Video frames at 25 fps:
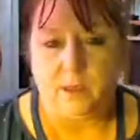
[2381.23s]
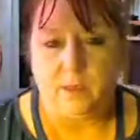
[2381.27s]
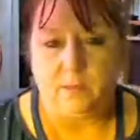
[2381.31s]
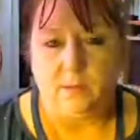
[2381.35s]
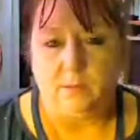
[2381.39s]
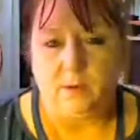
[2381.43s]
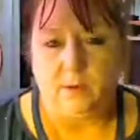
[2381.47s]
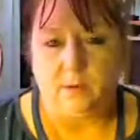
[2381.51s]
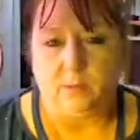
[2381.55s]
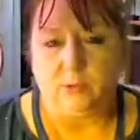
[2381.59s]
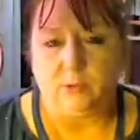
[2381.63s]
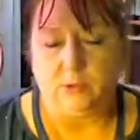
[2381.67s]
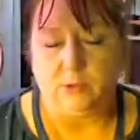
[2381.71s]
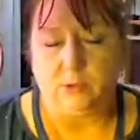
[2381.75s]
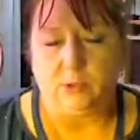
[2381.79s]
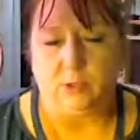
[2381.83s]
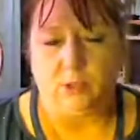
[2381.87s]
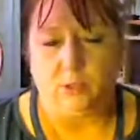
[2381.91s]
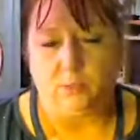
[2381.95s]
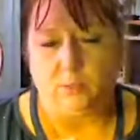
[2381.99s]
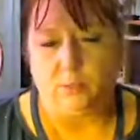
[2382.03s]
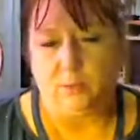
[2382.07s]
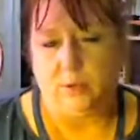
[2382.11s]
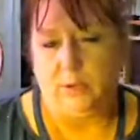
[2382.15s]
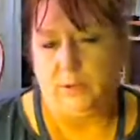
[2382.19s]
But we'll do a
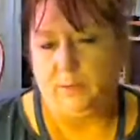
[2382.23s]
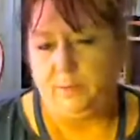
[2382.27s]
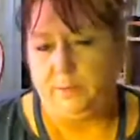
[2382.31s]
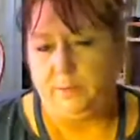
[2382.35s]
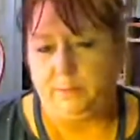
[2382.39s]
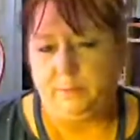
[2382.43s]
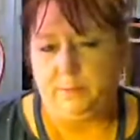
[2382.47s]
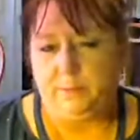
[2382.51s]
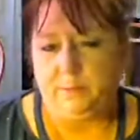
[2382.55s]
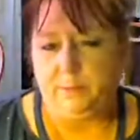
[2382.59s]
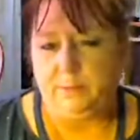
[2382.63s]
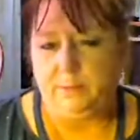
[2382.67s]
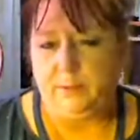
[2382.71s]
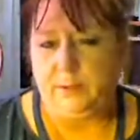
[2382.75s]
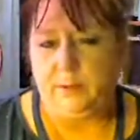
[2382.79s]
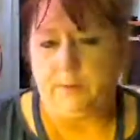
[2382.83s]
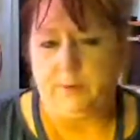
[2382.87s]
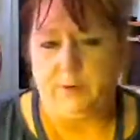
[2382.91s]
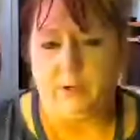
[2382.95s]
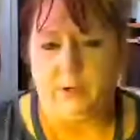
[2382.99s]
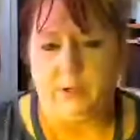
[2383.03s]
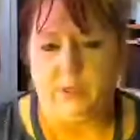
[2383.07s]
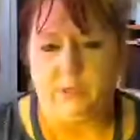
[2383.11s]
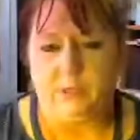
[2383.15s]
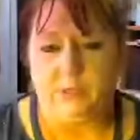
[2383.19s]
little
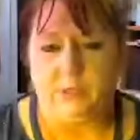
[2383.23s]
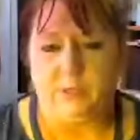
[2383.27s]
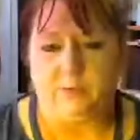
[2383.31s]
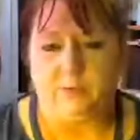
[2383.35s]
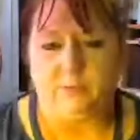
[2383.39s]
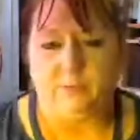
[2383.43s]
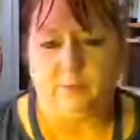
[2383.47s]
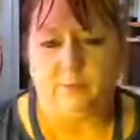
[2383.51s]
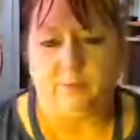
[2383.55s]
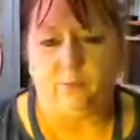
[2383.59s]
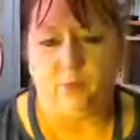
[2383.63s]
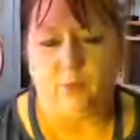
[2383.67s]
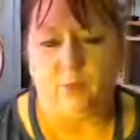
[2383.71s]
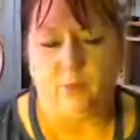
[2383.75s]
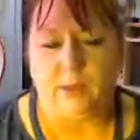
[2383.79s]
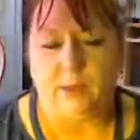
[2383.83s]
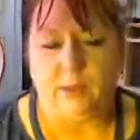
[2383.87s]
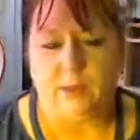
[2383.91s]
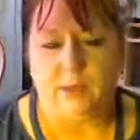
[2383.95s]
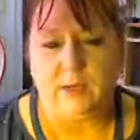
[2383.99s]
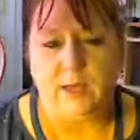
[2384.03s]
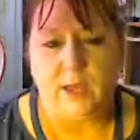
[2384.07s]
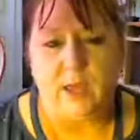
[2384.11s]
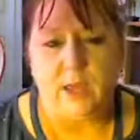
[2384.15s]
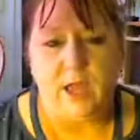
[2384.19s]
preliminary stuff before then.
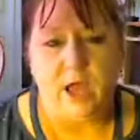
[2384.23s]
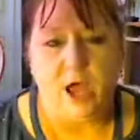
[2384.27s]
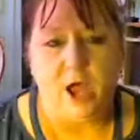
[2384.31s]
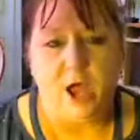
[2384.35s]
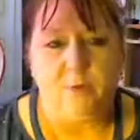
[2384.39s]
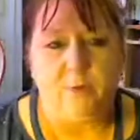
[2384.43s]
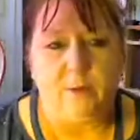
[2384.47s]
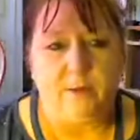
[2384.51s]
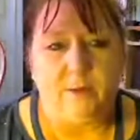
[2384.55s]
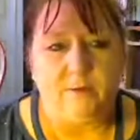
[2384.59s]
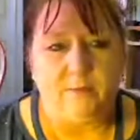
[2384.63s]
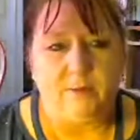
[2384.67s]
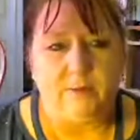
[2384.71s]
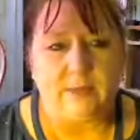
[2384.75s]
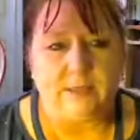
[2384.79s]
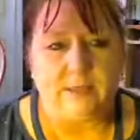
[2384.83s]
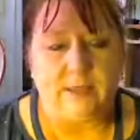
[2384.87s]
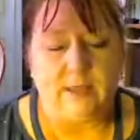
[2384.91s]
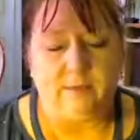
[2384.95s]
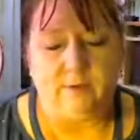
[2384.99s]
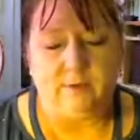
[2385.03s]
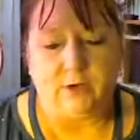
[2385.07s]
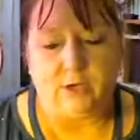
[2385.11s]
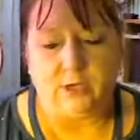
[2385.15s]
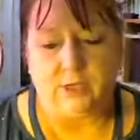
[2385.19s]
Hope everybody's
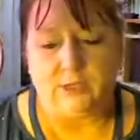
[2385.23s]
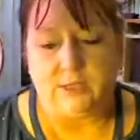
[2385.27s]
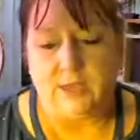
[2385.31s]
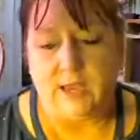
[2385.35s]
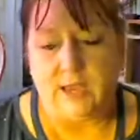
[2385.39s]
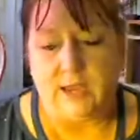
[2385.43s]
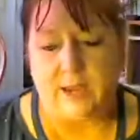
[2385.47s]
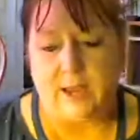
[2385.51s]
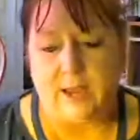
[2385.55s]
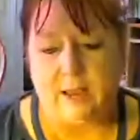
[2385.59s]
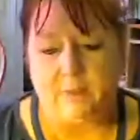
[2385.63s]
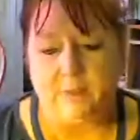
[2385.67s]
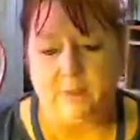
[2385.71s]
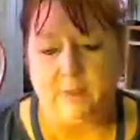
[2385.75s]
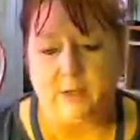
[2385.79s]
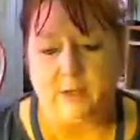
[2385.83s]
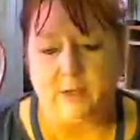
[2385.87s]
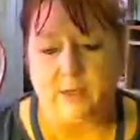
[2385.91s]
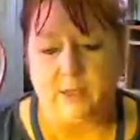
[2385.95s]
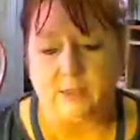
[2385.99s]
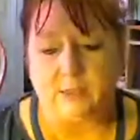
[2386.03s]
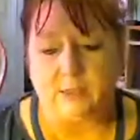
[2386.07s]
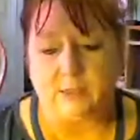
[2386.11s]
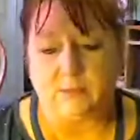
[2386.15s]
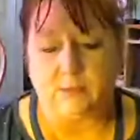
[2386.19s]
having a good day. I'm going to
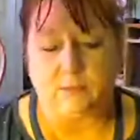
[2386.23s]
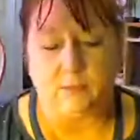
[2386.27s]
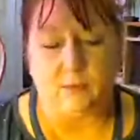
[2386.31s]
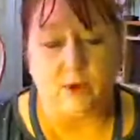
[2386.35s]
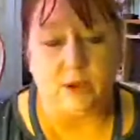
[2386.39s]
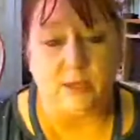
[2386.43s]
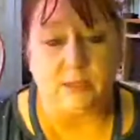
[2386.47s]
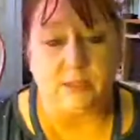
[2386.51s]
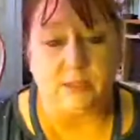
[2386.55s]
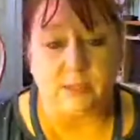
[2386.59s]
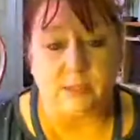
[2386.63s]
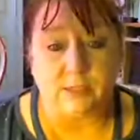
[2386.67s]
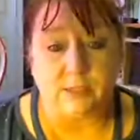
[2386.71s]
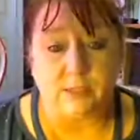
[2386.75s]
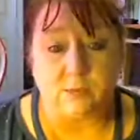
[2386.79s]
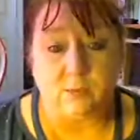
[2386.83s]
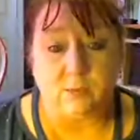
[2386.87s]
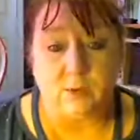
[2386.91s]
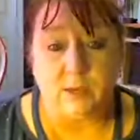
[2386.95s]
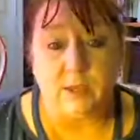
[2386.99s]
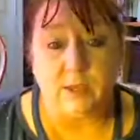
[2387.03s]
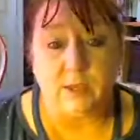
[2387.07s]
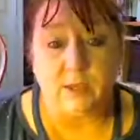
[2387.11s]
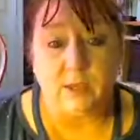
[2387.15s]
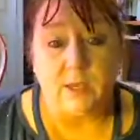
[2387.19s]
get some rest this
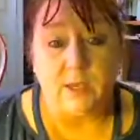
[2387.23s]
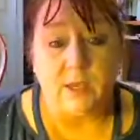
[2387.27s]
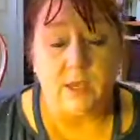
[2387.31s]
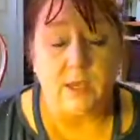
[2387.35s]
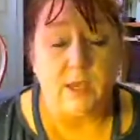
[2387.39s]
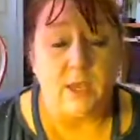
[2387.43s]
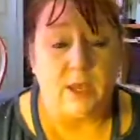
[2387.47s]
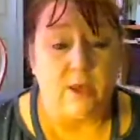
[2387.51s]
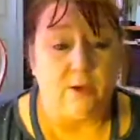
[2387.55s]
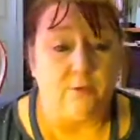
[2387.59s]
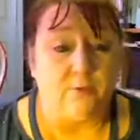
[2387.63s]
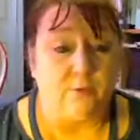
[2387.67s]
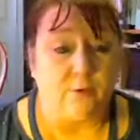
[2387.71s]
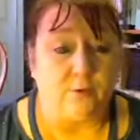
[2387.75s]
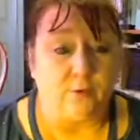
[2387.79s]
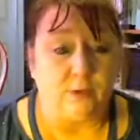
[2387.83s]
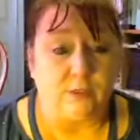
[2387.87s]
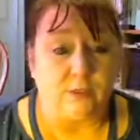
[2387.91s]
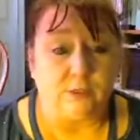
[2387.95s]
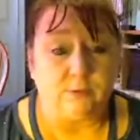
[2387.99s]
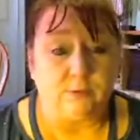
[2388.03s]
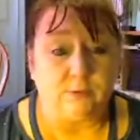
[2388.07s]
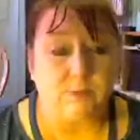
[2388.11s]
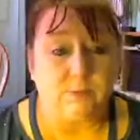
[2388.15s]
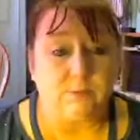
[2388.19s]
week over
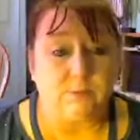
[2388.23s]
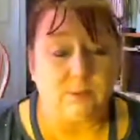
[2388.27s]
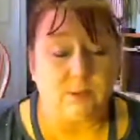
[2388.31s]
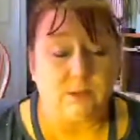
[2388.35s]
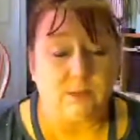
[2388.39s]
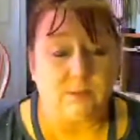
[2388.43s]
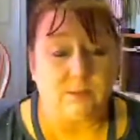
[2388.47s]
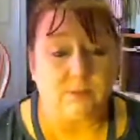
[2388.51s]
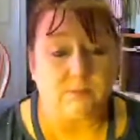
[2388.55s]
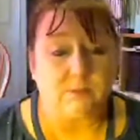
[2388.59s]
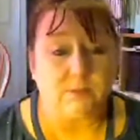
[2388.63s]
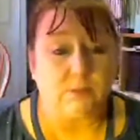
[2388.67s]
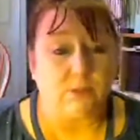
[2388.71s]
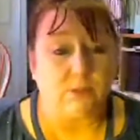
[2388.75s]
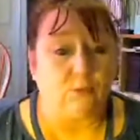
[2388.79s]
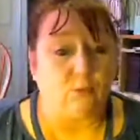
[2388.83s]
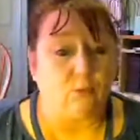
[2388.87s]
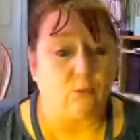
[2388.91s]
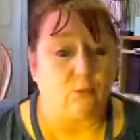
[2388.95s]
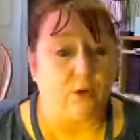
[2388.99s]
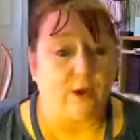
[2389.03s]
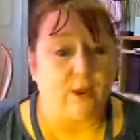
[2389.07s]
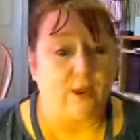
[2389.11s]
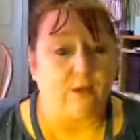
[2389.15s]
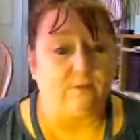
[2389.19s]
Christmas because I'm still
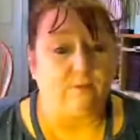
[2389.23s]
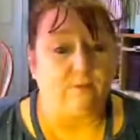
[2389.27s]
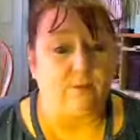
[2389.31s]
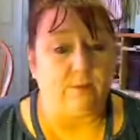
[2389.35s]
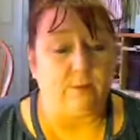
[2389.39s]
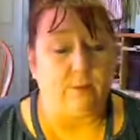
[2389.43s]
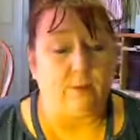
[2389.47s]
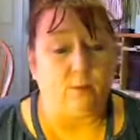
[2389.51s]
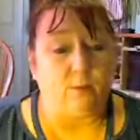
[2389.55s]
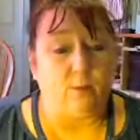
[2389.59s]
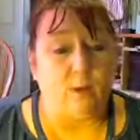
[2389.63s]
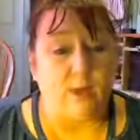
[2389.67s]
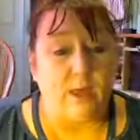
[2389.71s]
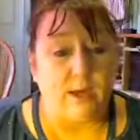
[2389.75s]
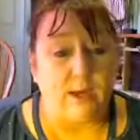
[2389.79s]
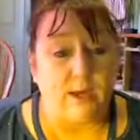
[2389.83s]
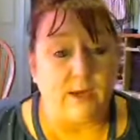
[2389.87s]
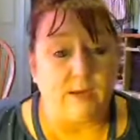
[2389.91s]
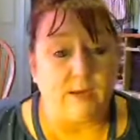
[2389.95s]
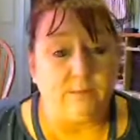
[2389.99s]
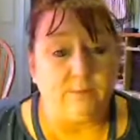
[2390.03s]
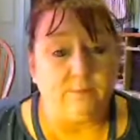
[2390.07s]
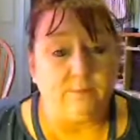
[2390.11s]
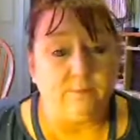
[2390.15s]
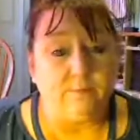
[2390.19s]
worn out from the
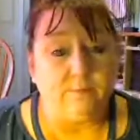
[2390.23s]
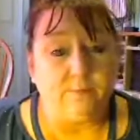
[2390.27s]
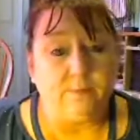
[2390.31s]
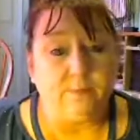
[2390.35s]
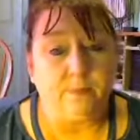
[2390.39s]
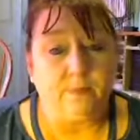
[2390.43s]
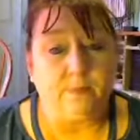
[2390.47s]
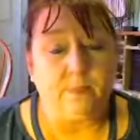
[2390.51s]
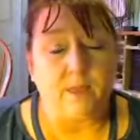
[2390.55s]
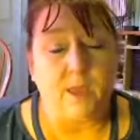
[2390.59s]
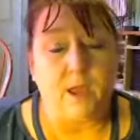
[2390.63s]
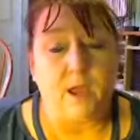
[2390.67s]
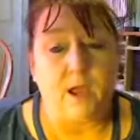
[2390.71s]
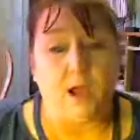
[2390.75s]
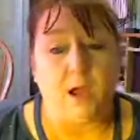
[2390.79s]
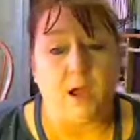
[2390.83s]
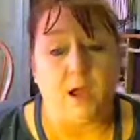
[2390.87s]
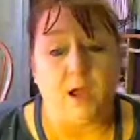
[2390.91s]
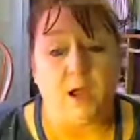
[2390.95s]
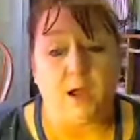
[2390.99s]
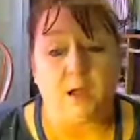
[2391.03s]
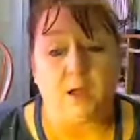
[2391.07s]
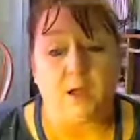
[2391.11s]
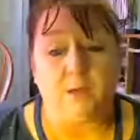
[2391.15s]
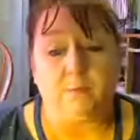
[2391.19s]
wedding.
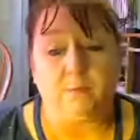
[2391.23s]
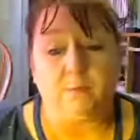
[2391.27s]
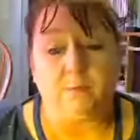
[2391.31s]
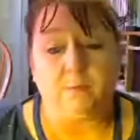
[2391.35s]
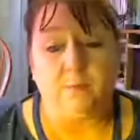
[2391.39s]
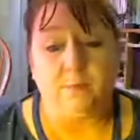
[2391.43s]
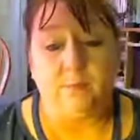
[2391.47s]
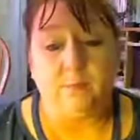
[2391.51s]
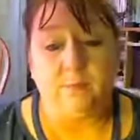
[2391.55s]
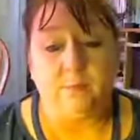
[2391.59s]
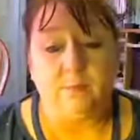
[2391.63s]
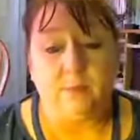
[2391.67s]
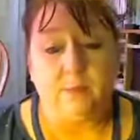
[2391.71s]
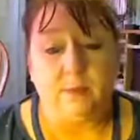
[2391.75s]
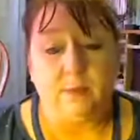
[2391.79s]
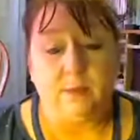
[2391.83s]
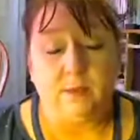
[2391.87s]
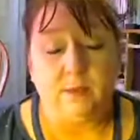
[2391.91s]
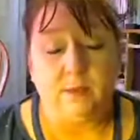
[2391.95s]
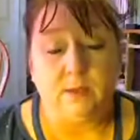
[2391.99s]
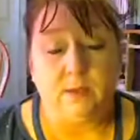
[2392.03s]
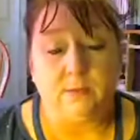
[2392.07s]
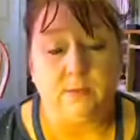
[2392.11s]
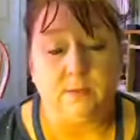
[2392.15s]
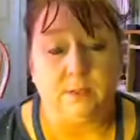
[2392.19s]
I'm
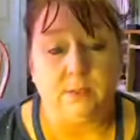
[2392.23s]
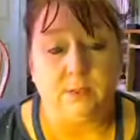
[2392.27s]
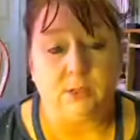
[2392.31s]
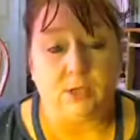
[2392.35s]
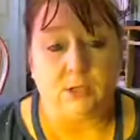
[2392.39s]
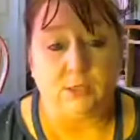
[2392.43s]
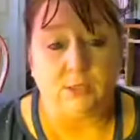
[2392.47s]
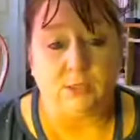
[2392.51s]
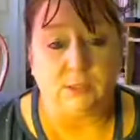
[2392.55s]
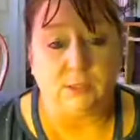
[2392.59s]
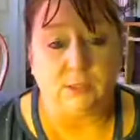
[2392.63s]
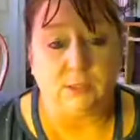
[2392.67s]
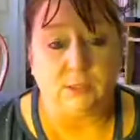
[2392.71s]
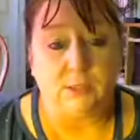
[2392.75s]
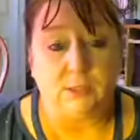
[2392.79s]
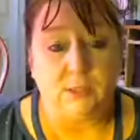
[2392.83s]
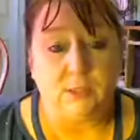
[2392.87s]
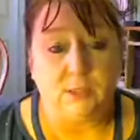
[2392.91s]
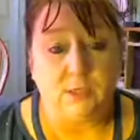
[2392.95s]
exhausted.